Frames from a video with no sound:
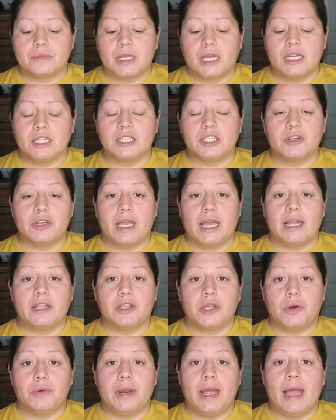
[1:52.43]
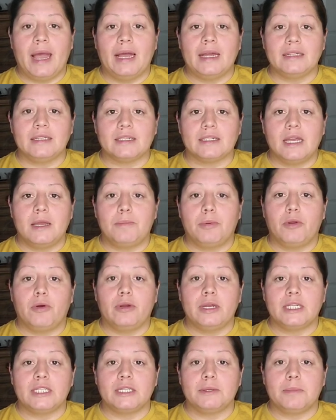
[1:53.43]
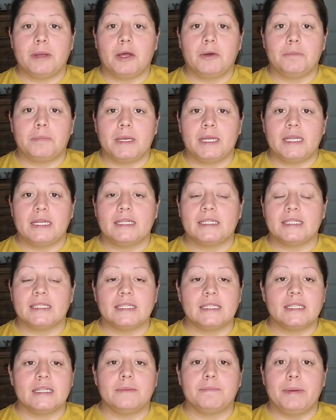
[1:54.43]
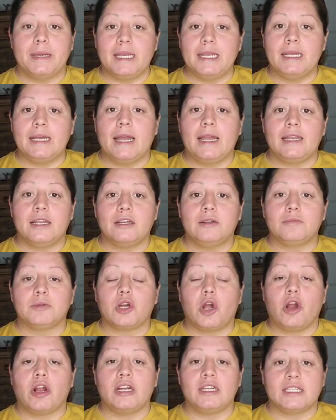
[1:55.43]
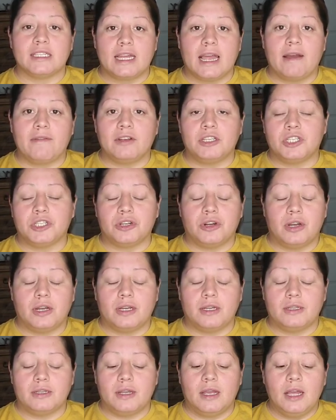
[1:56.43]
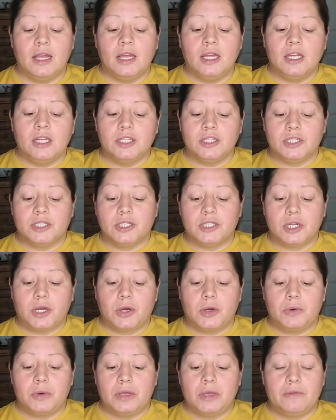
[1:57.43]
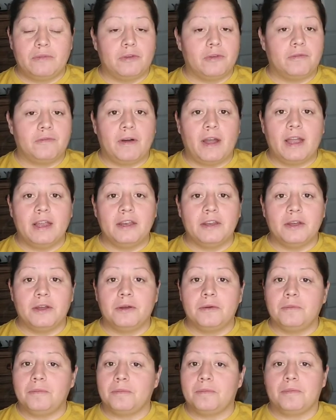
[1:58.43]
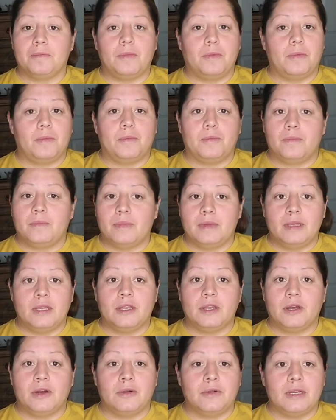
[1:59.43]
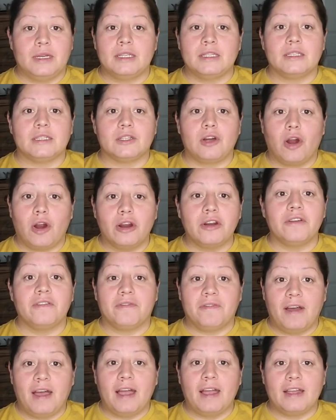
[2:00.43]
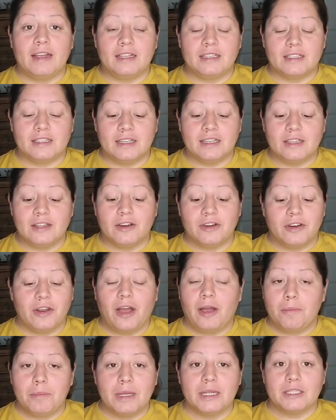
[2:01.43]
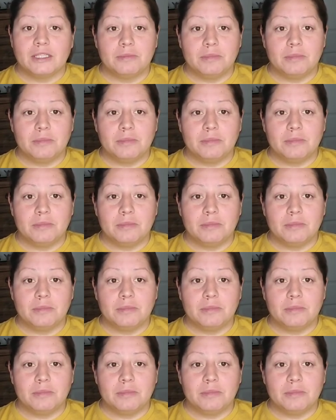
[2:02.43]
So, yeah, don't ask employees about pennies. Penny items are a scavenger hunt. So if you find them, it's hard to find. They're not meant to